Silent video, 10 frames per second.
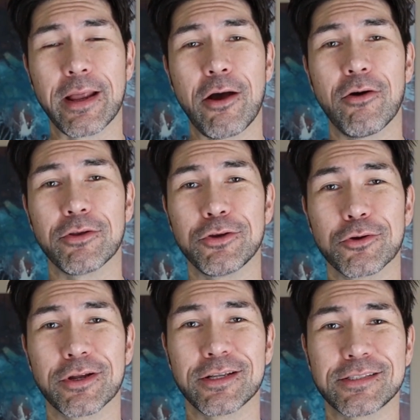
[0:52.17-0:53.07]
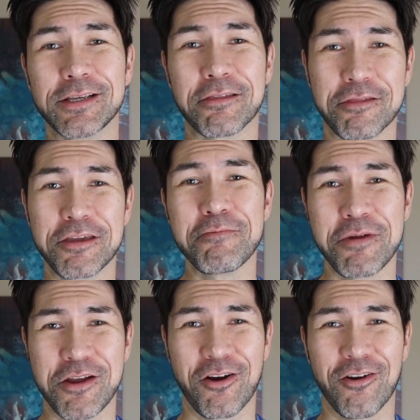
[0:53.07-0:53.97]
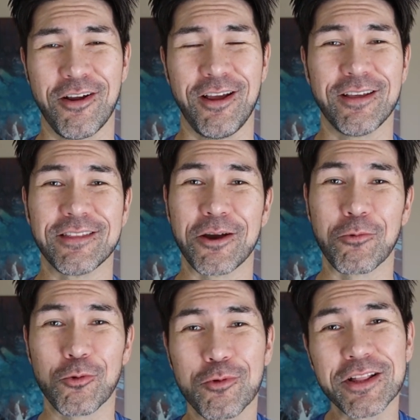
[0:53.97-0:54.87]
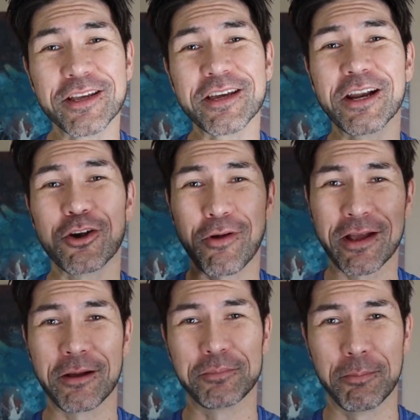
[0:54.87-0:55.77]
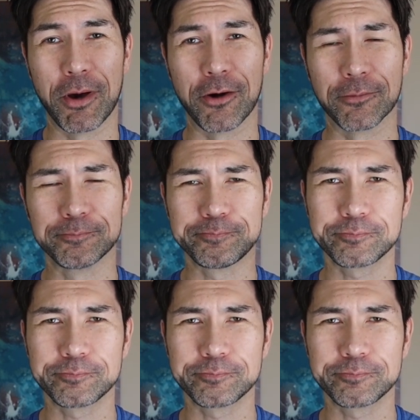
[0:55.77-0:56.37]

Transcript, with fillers: Now you're gonna see a theme here that we're really gonna crank up the butter.